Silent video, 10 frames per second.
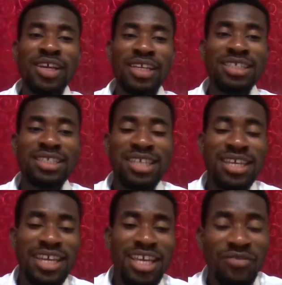this is
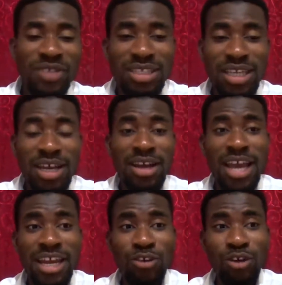a e-visa,"
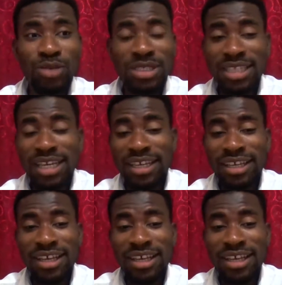and always check.